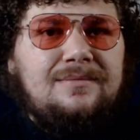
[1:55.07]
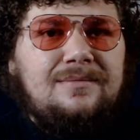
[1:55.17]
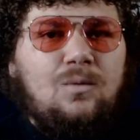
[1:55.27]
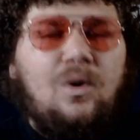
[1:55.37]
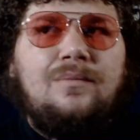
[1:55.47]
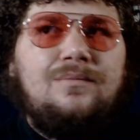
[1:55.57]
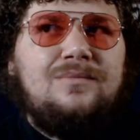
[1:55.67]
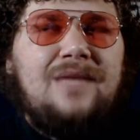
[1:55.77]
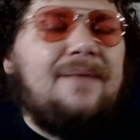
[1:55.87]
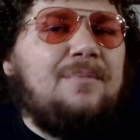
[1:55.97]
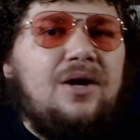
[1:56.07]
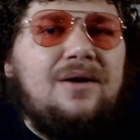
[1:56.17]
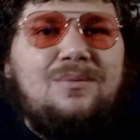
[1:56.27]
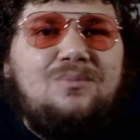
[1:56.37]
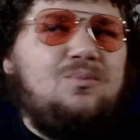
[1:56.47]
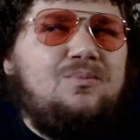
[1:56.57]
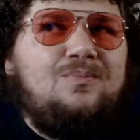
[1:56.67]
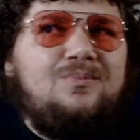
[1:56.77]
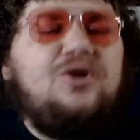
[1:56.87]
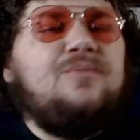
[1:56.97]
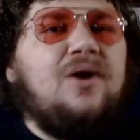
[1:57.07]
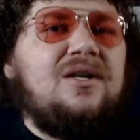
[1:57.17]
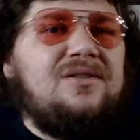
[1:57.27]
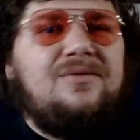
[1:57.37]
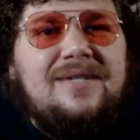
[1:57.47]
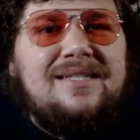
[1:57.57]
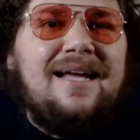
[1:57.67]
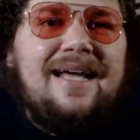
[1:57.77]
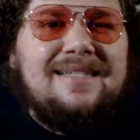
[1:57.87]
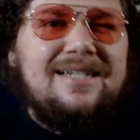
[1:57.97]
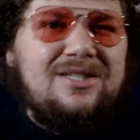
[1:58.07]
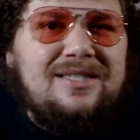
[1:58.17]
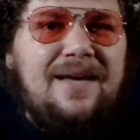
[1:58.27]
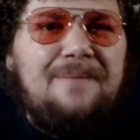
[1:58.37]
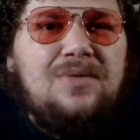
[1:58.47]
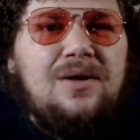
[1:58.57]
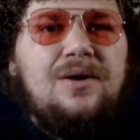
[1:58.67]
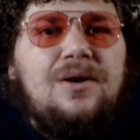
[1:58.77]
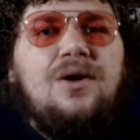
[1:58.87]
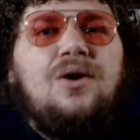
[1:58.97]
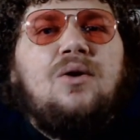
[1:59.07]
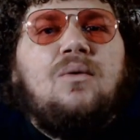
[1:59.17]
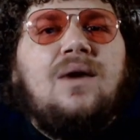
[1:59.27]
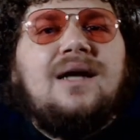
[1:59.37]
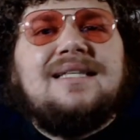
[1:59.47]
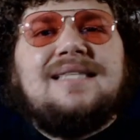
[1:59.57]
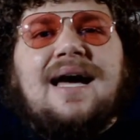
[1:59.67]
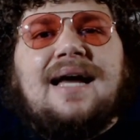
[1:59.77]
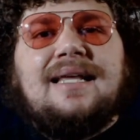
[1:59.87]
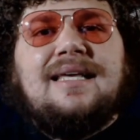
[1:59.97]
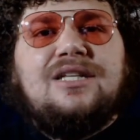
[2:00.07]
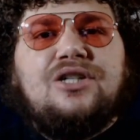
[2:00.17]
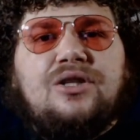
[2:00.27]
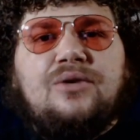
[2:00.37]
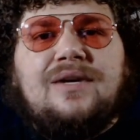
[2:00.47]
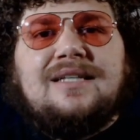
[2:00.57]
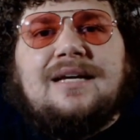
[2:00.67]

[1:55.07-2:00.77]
Well, yeah, two parts of the reason, I guess I should say. One is that he took the risk and